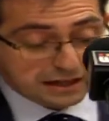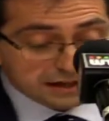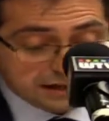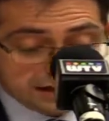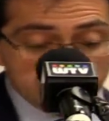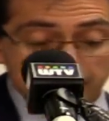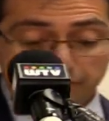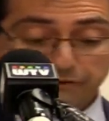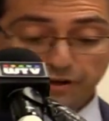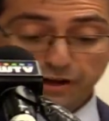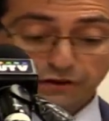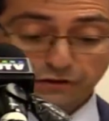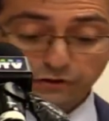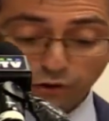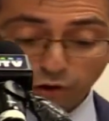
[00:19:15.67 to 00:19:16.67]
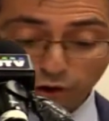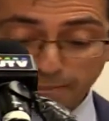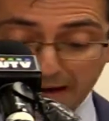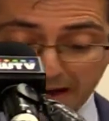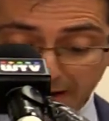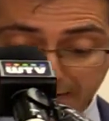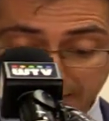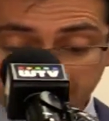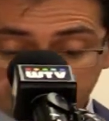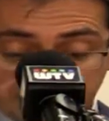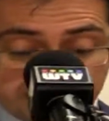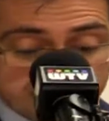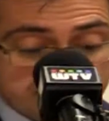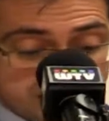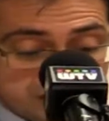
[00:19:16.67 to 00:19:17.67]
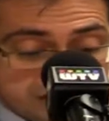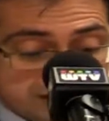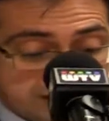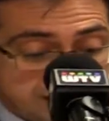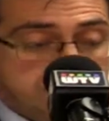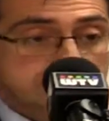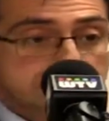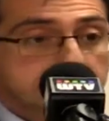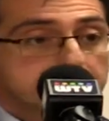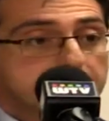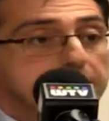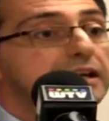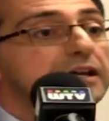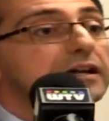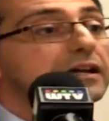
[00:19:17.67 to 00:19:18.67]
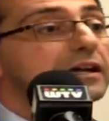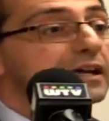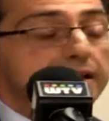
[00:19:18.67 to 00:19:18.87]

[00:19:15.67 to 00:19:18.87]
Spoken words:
If we're going to talk about that legislation in